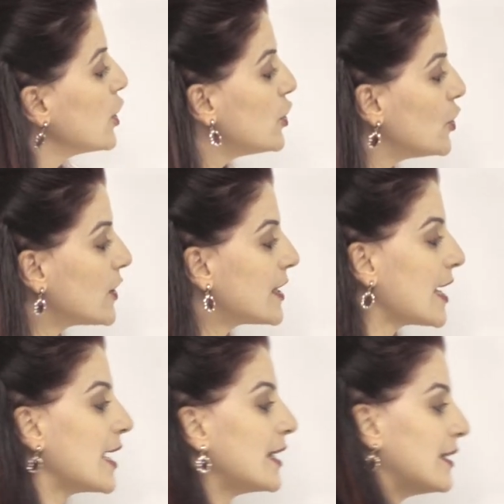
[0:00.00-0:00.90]
you
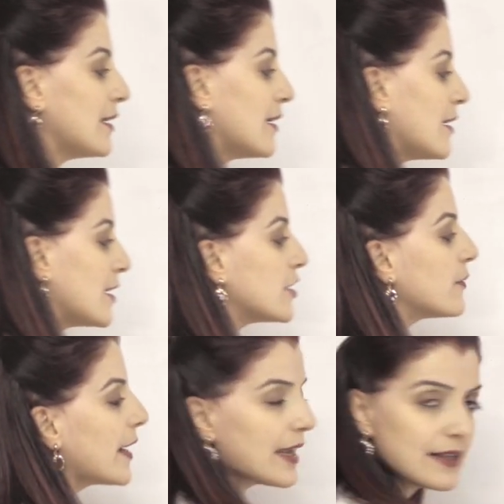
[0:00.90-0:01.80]
can
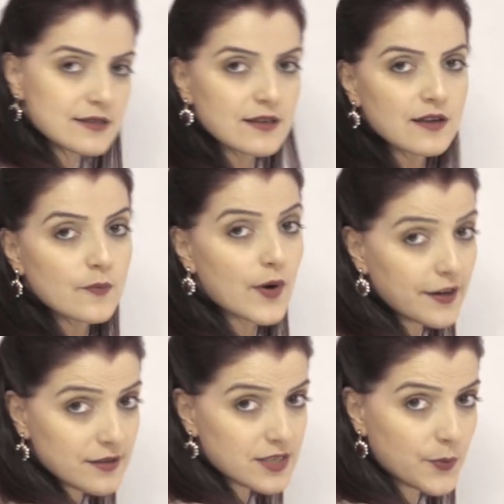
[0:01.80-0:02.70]
create
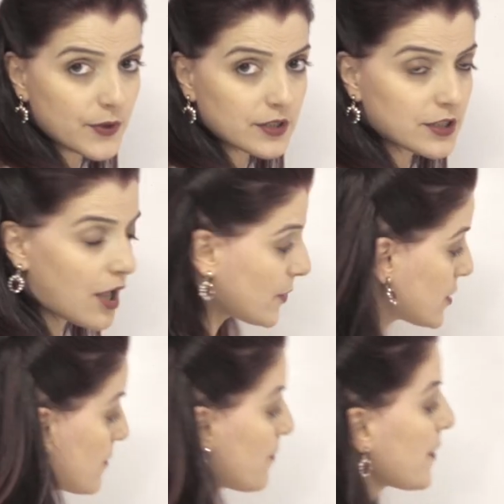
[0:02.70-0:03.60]
participle clause.